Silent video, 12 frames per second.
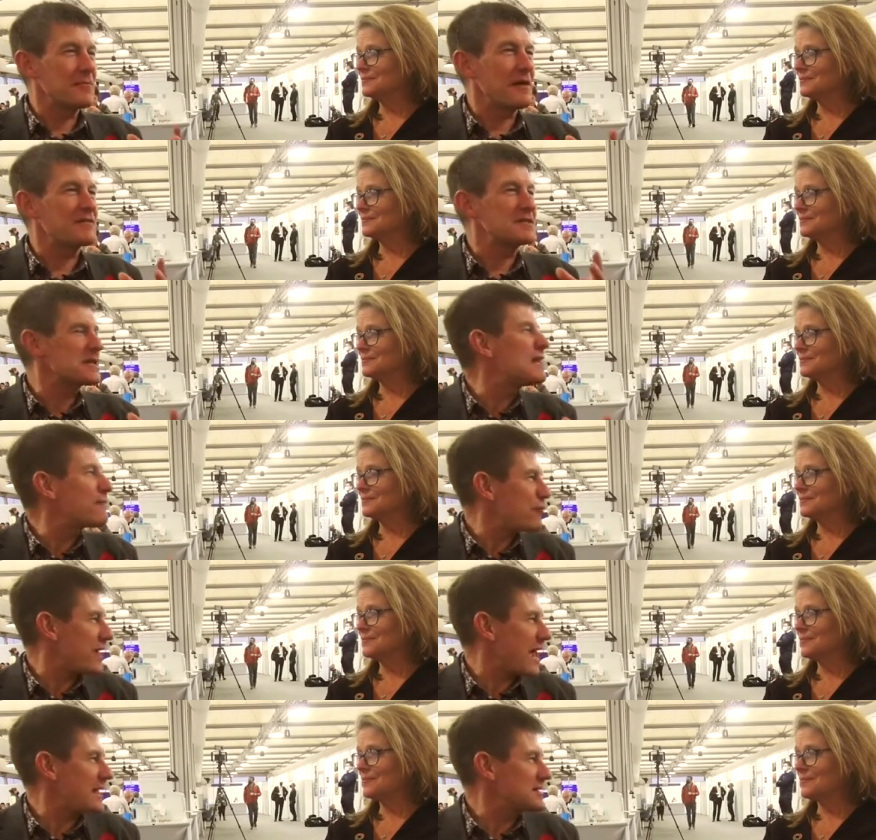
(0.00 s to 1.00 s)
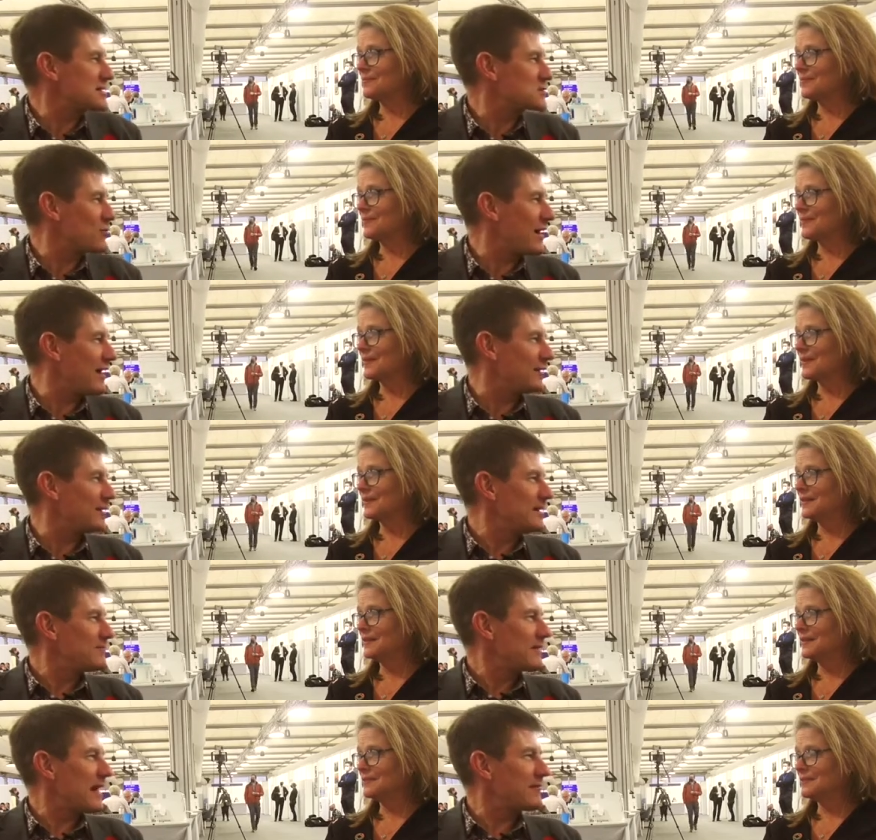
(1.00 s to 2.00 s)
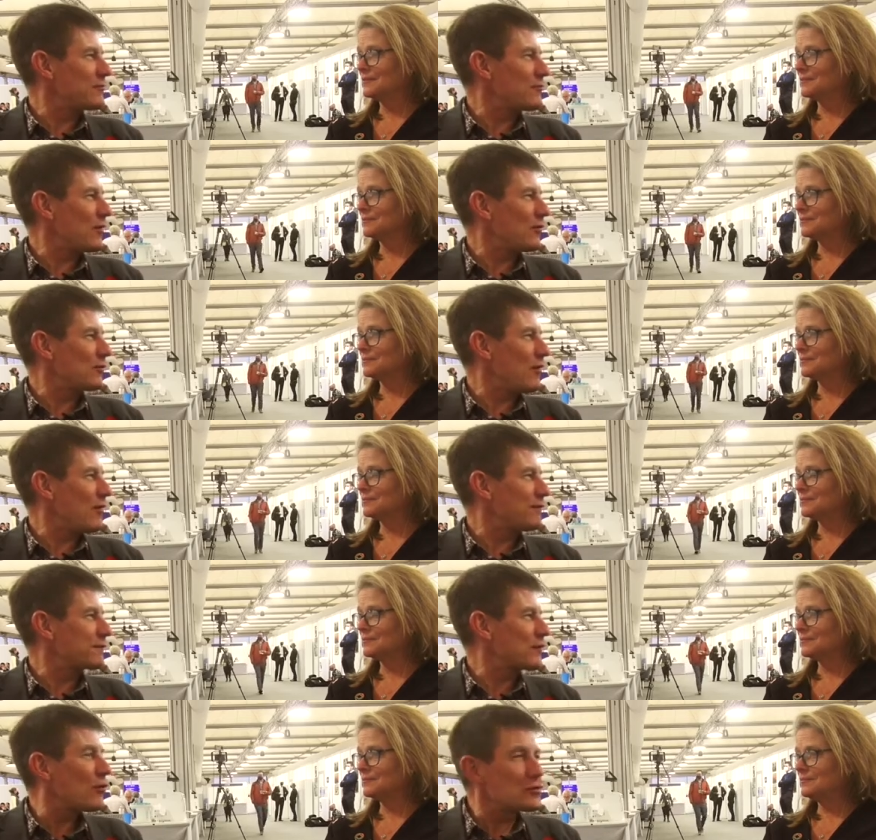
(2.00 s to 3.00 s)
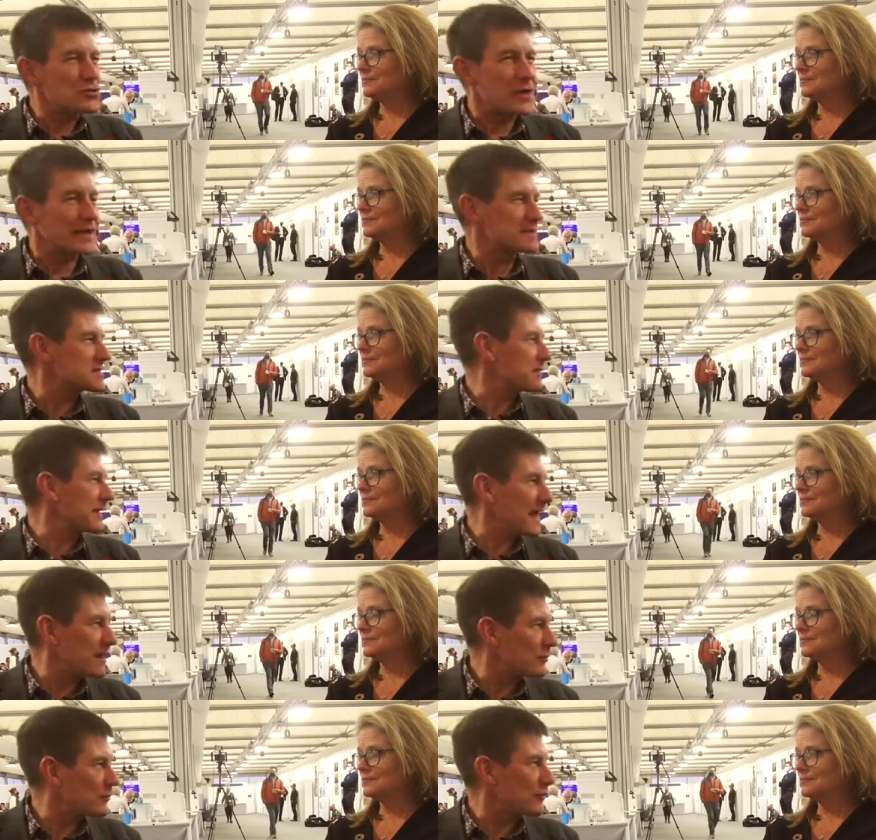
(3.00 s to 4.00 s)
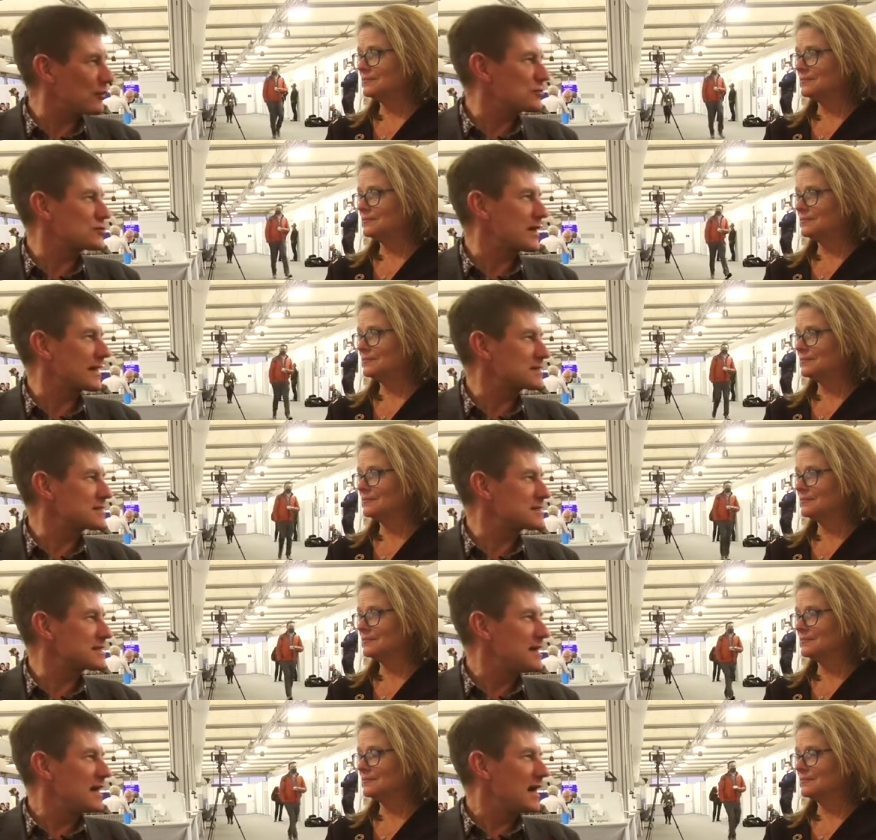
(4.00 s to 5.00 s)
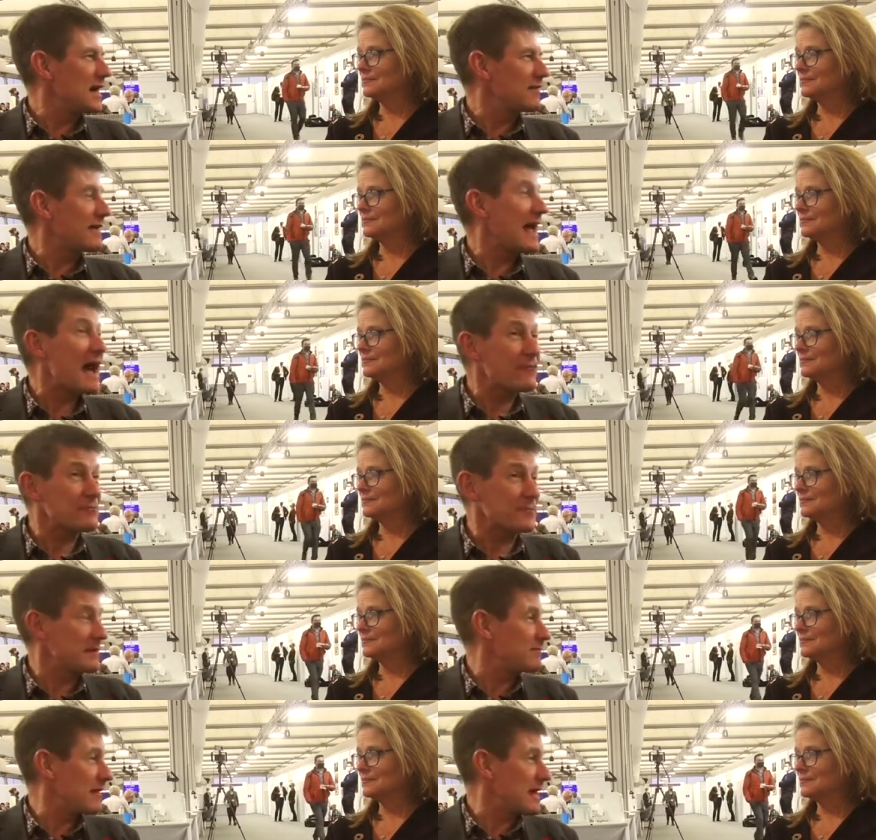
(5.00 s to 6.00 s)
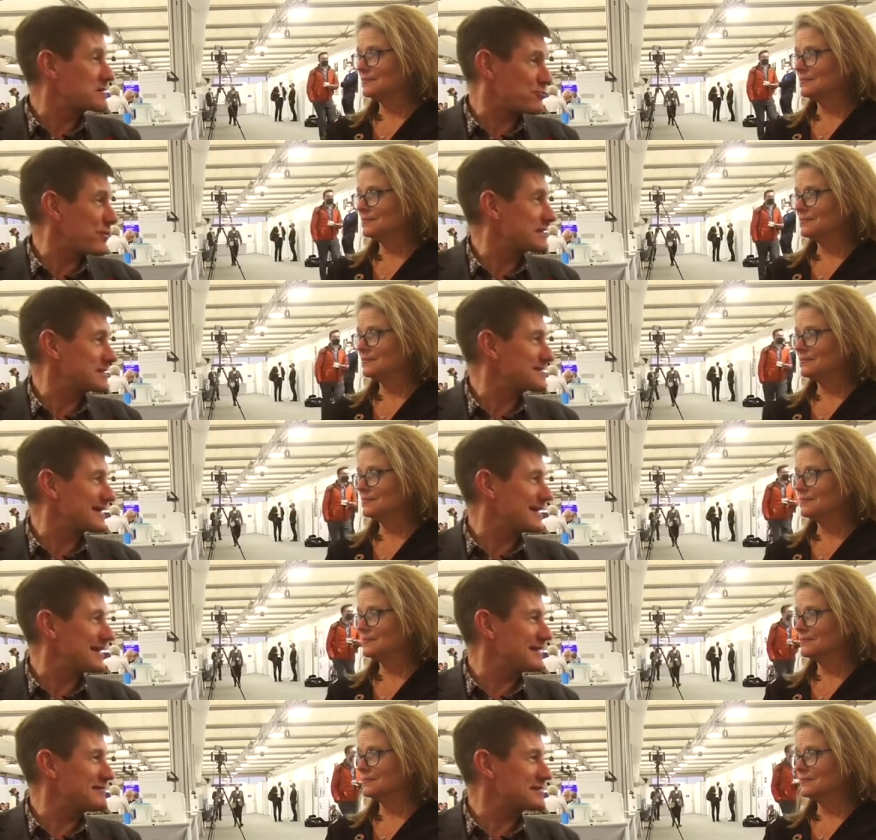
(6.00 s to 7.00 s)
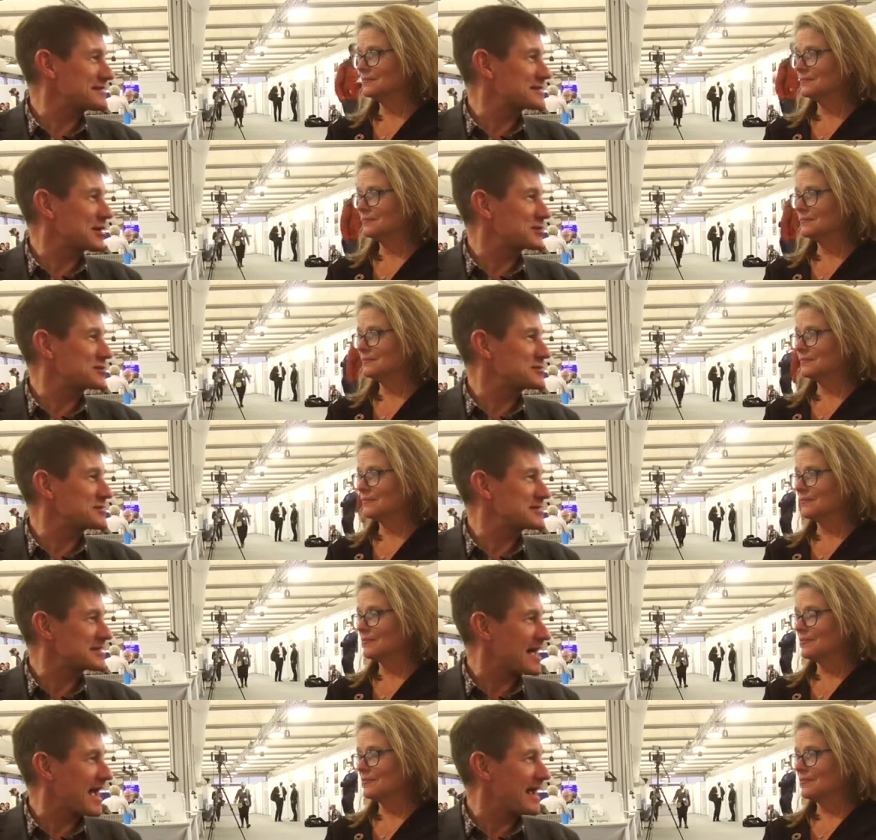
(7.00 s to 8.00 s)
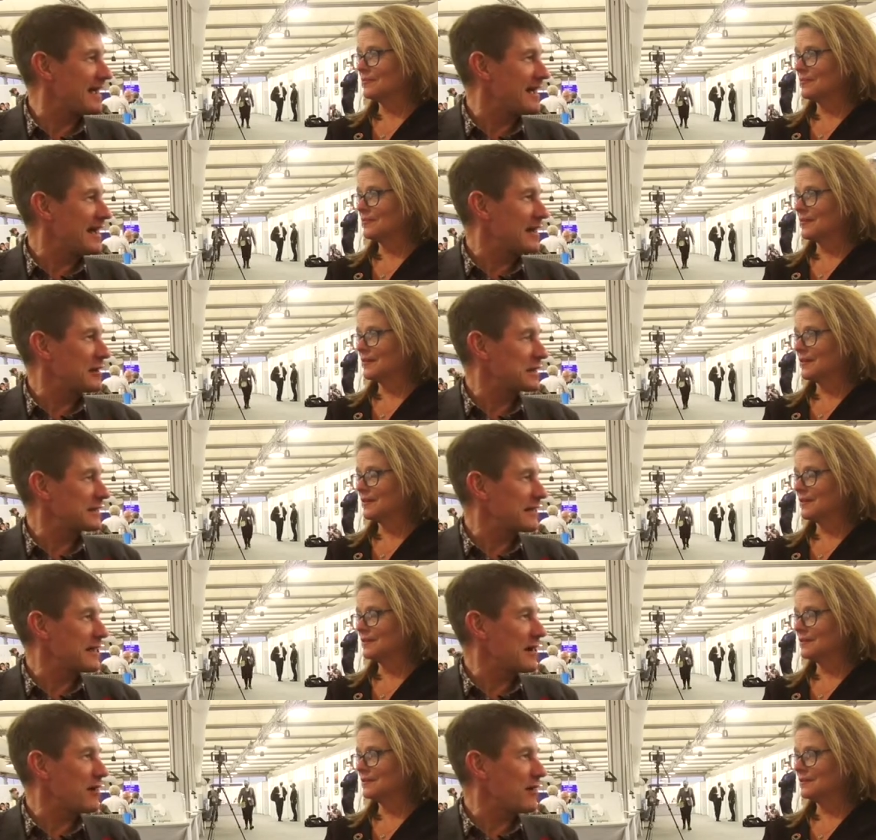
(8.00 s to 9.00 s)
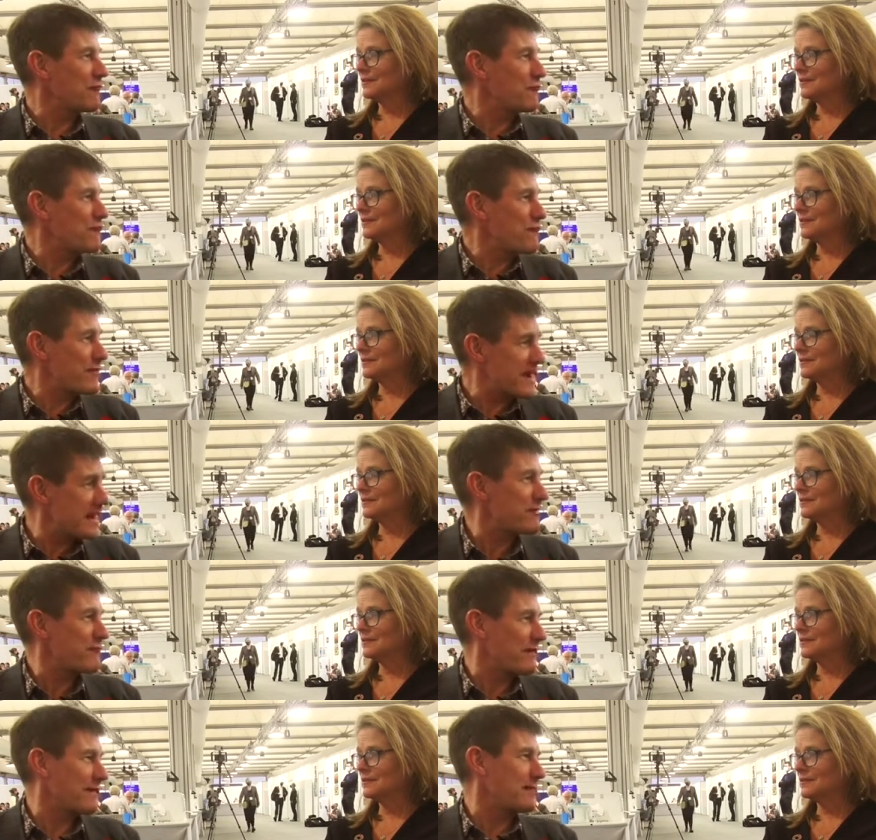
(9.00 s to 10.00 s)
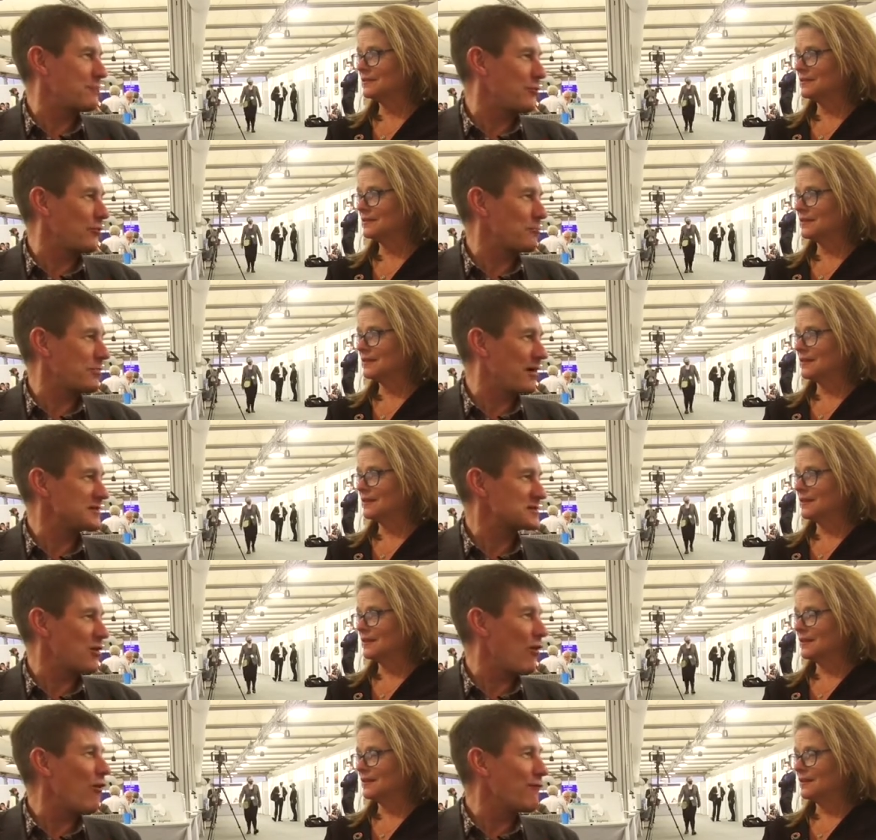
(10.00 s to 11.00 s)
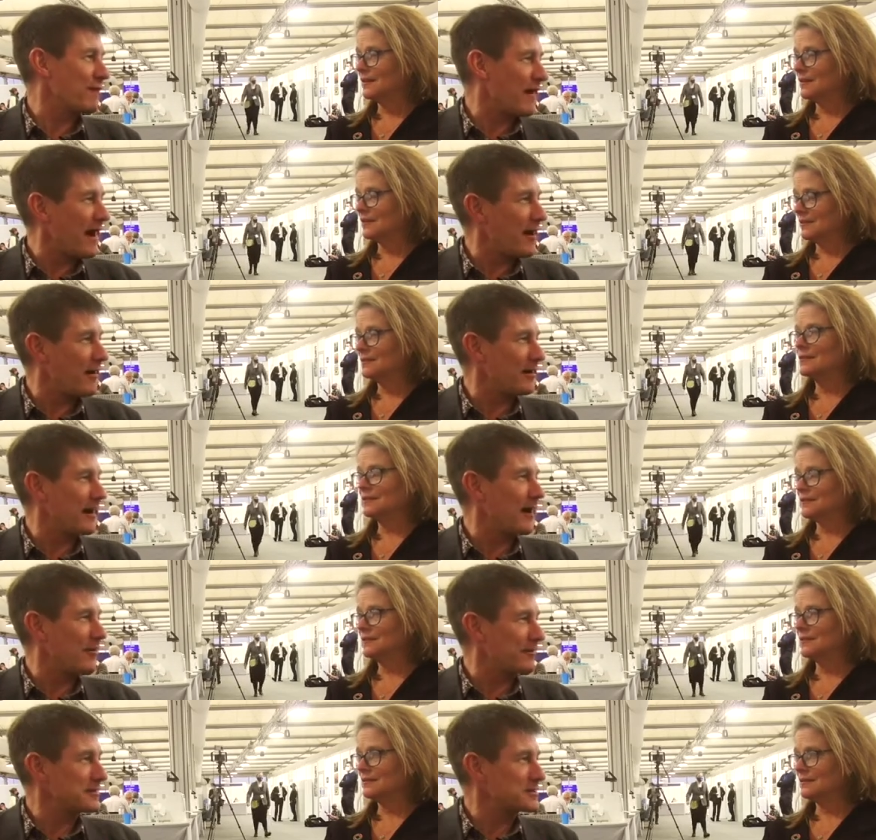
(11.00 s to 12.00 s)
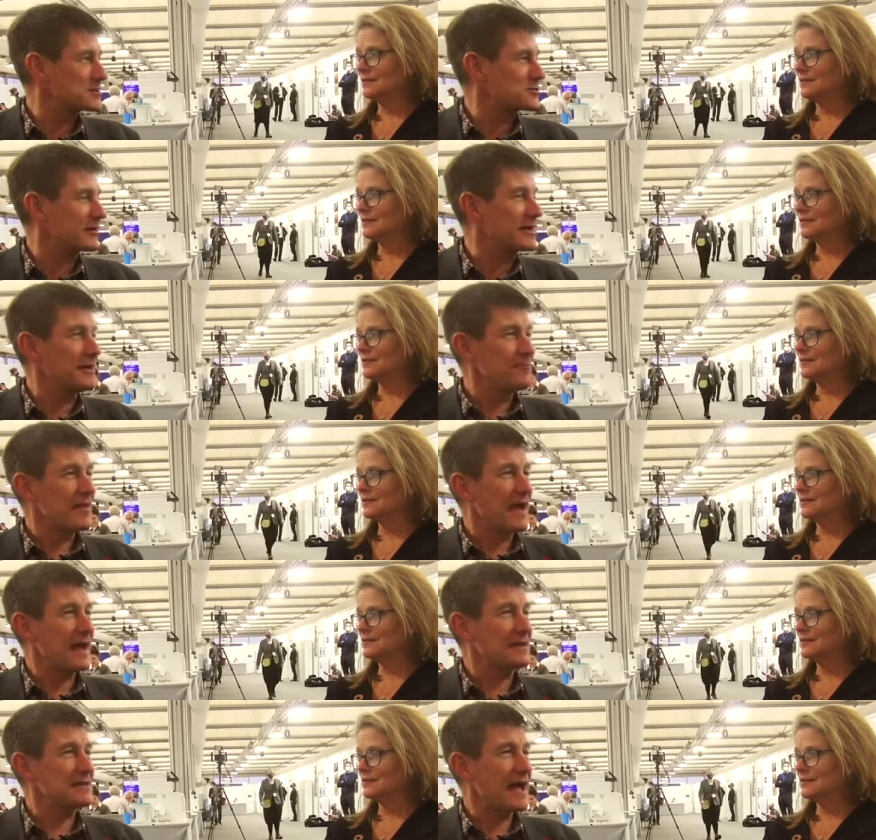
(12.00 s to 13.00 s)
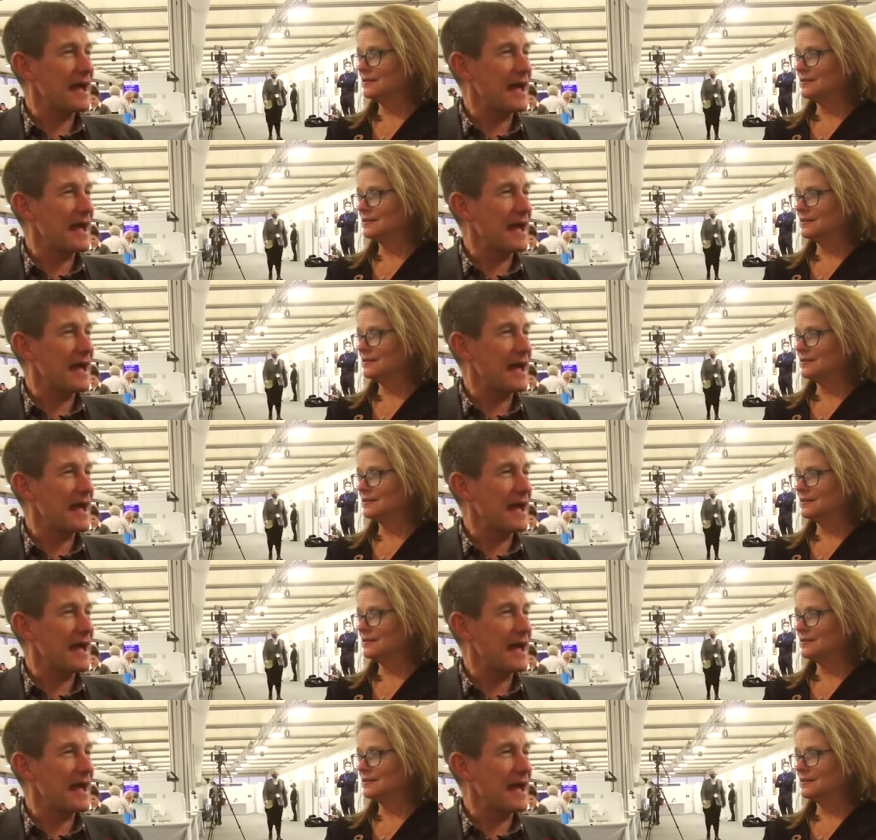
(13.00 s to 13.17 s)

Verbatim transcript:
Speaker 1: about the delivery end as well and the role of contractors, mechanical contractors, uh, they haven't been as present uh, in the discussions today, and I think they are a really, really important part of our, our industry. And